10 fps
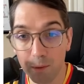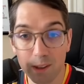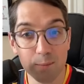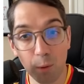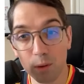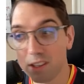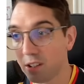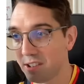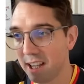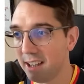It supports
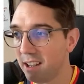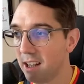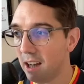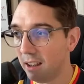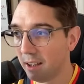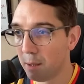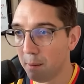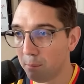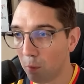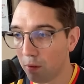Ter Stegen a little
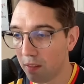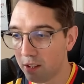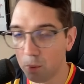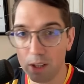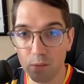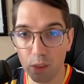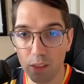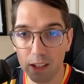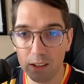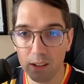bit more than you would even
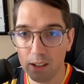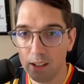think.